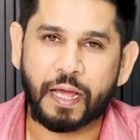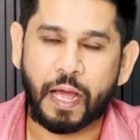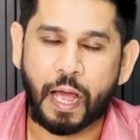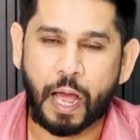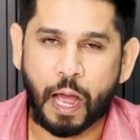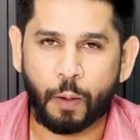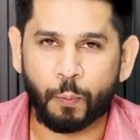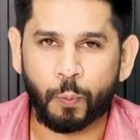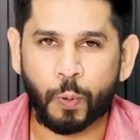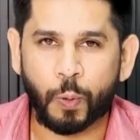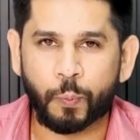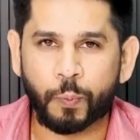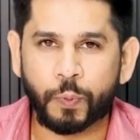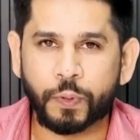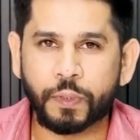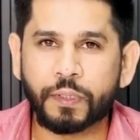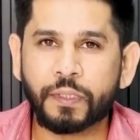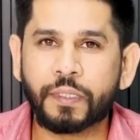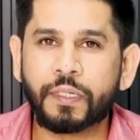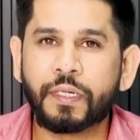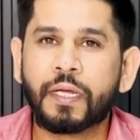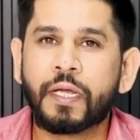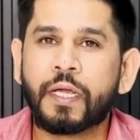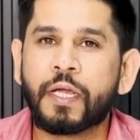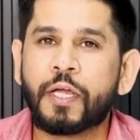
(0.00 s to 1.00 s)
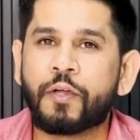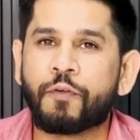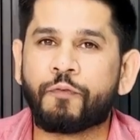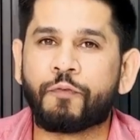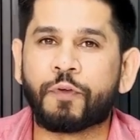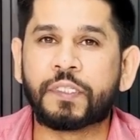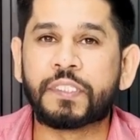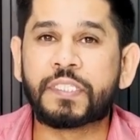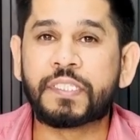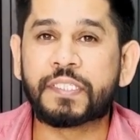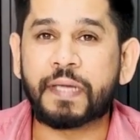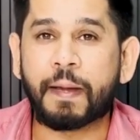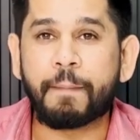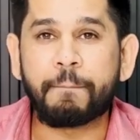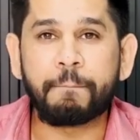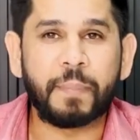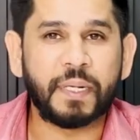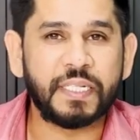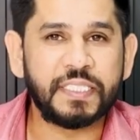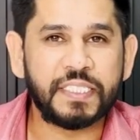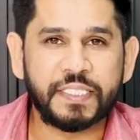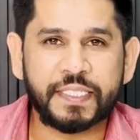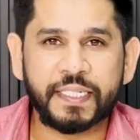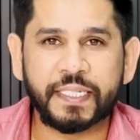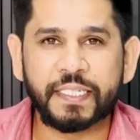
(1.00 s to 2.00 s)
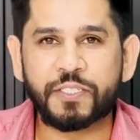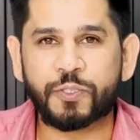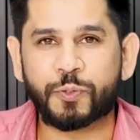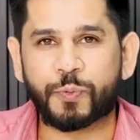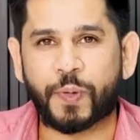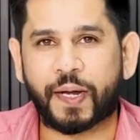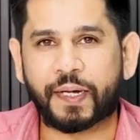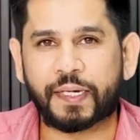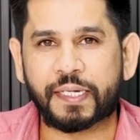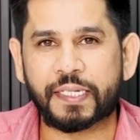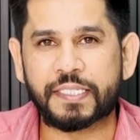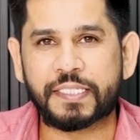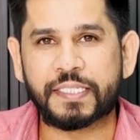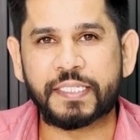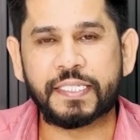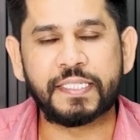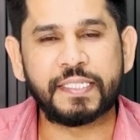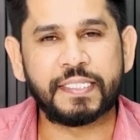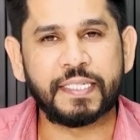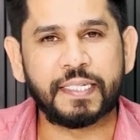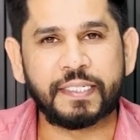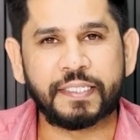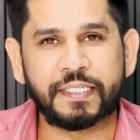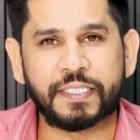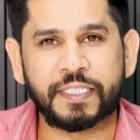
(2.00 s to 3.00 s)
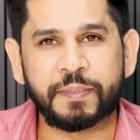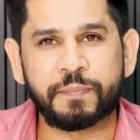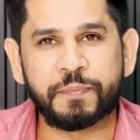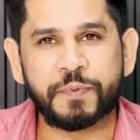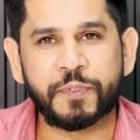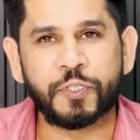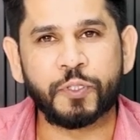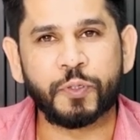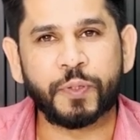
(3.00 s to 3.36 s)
However, with some budgeting strategies and tips,